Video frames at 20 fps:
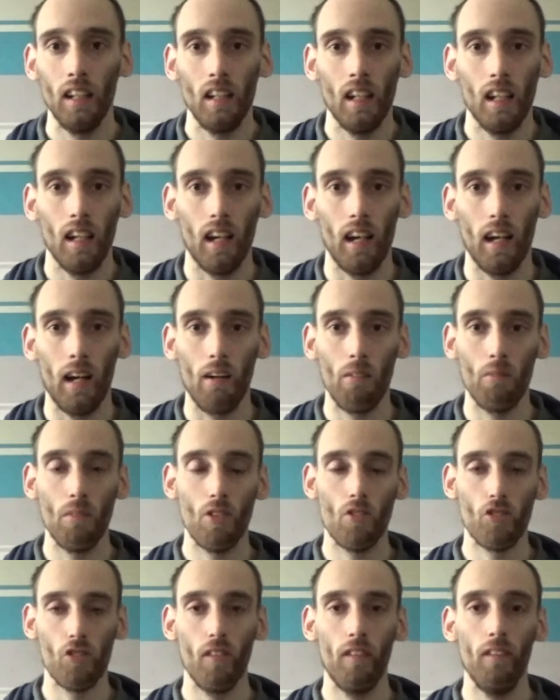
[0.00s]

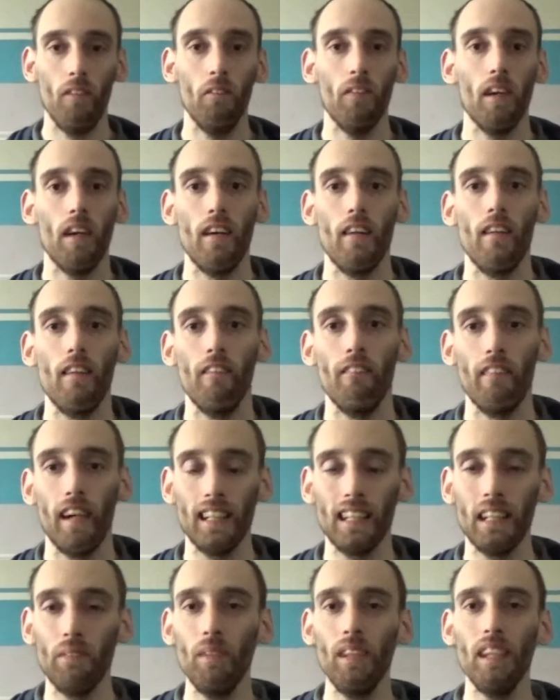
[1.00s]
So
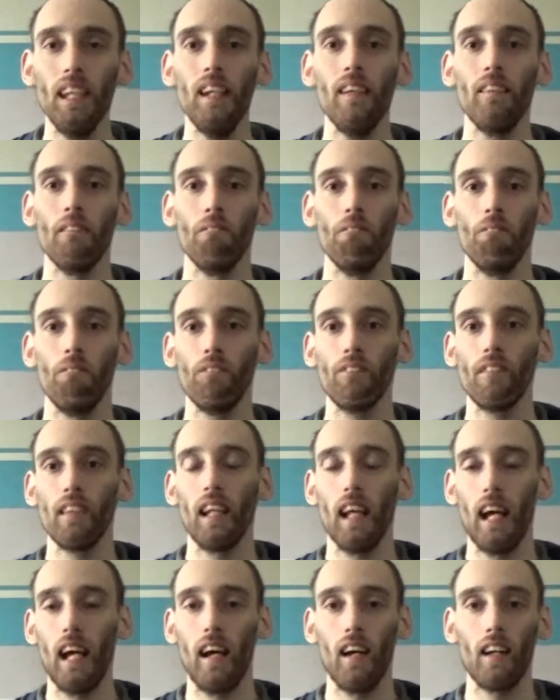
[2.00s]
that's everything
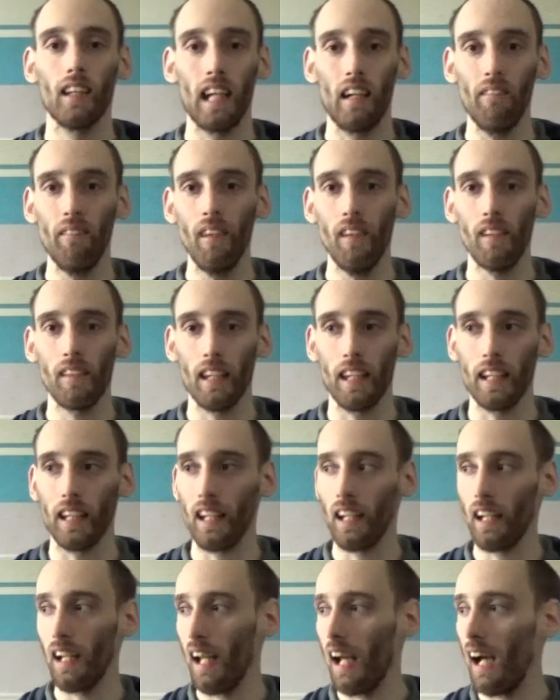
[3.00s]
covered, I
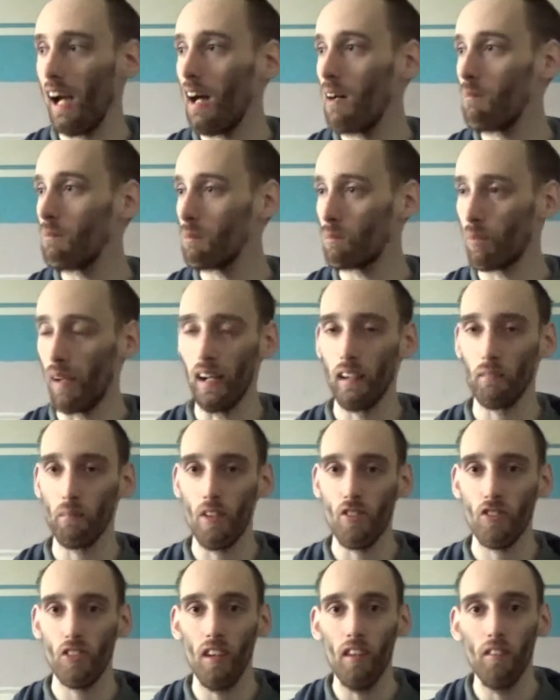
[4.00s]
think. I'm proud of
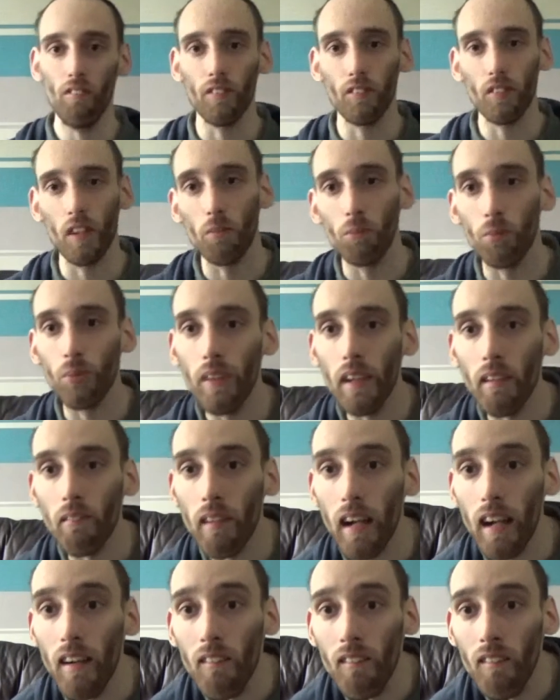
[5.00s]
myself. I've done pretty
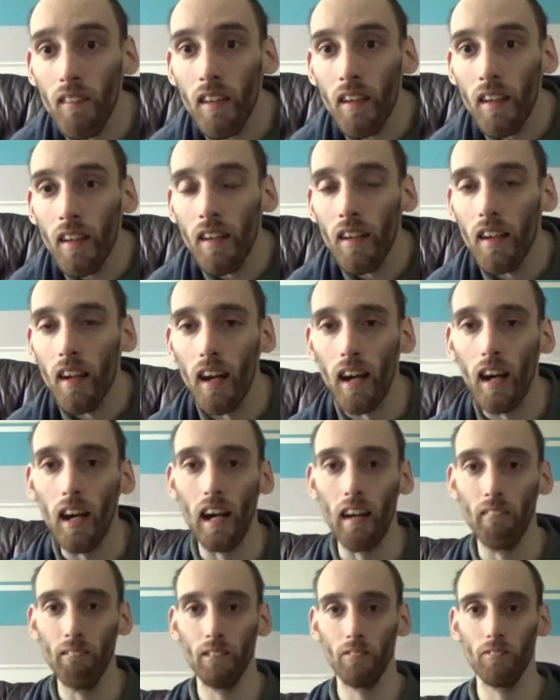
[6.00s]
well.
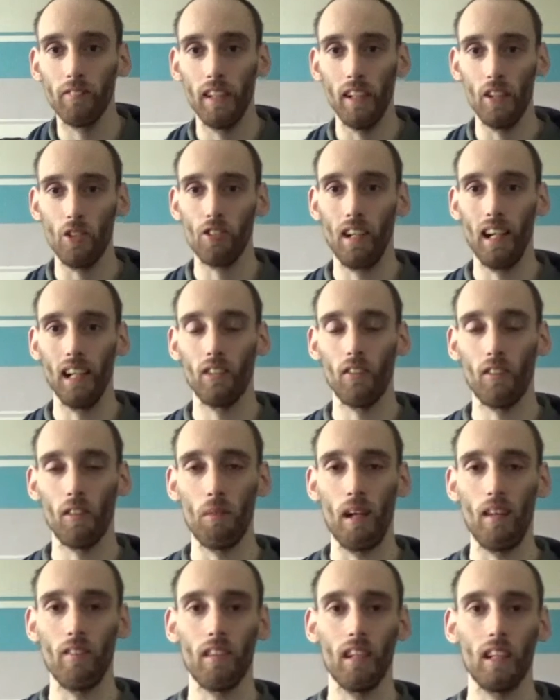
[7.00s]
I haven't really dragged on
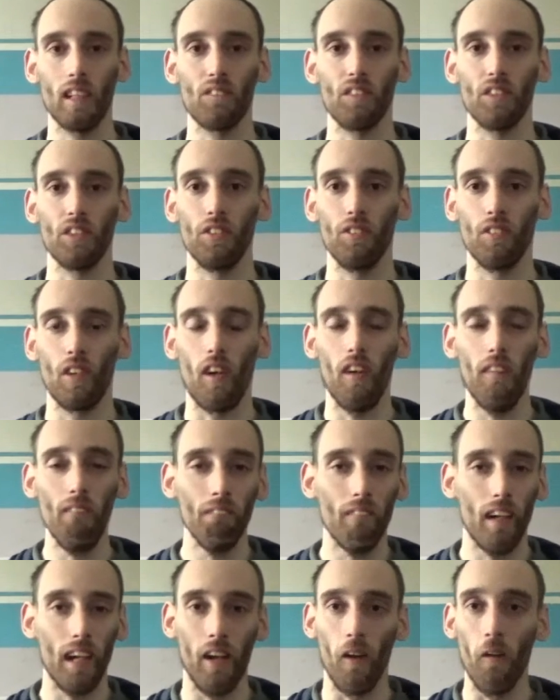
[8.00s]
about things for too
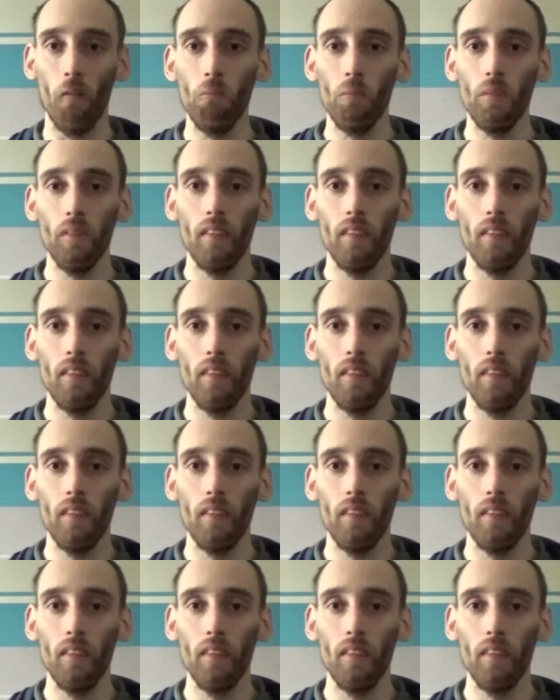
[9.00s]
long, I hope.